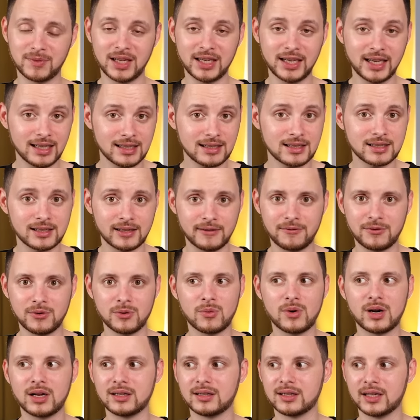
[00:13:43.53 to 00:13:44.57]
And yes, if you
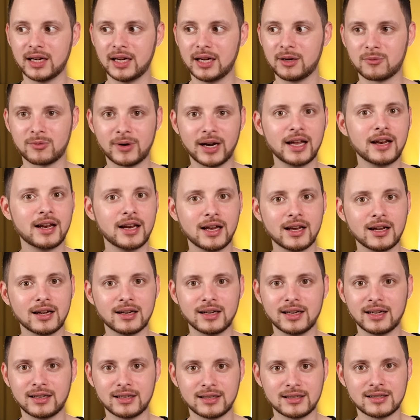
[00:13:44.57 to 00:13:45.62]
want a rating,
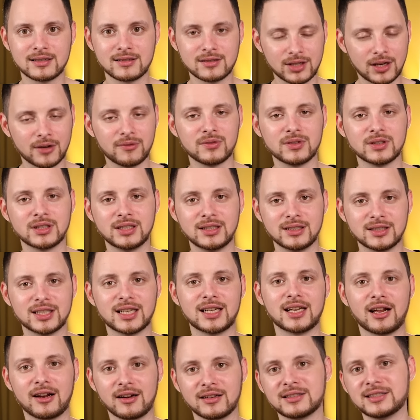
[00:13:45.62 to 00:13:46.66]
it is definitely
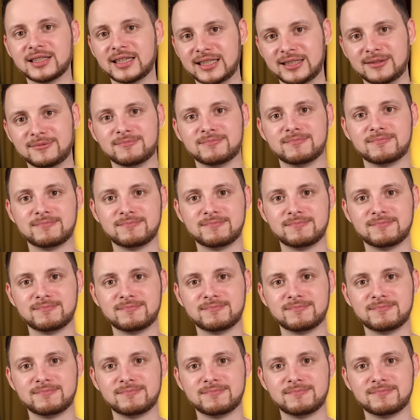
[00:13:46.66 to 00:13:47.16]
10 out of 10.